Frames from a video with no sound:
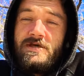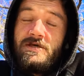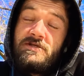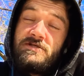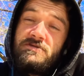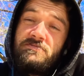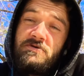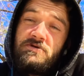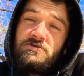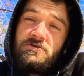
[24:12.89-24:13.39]
at
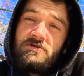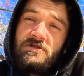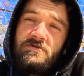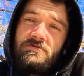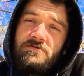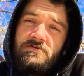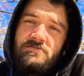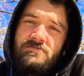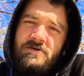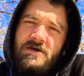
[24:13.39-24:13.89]
a spiritual
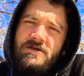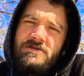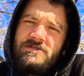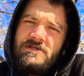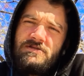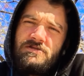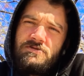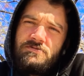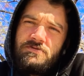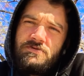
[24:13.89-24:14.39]
level, how does
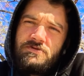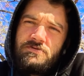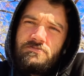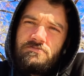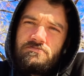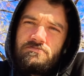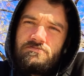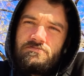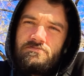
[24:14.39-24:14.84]
that look for you?